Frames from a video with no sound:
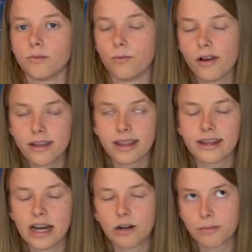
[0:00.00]
working
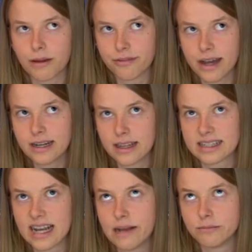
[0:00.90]
that out by finding the
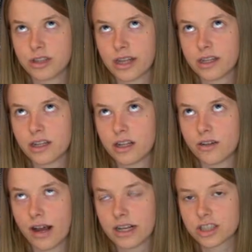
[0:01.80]
times that
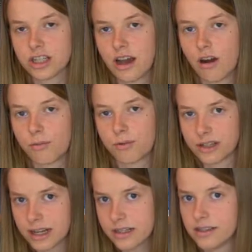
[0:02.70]
you actually are
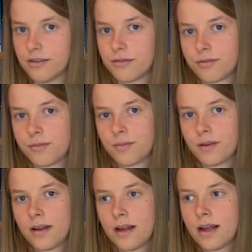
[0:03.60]
productive.
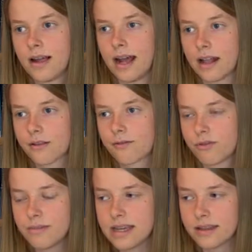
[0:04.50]
And
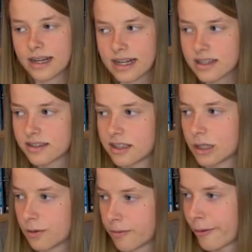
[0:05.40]
for me, that is
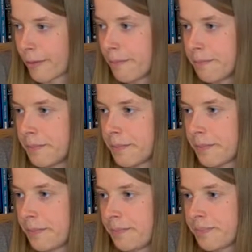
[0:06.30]
sort of
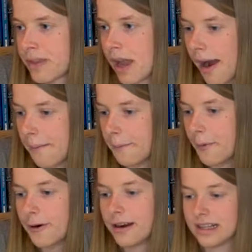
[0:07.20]

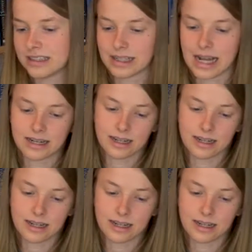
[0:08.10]
more or less late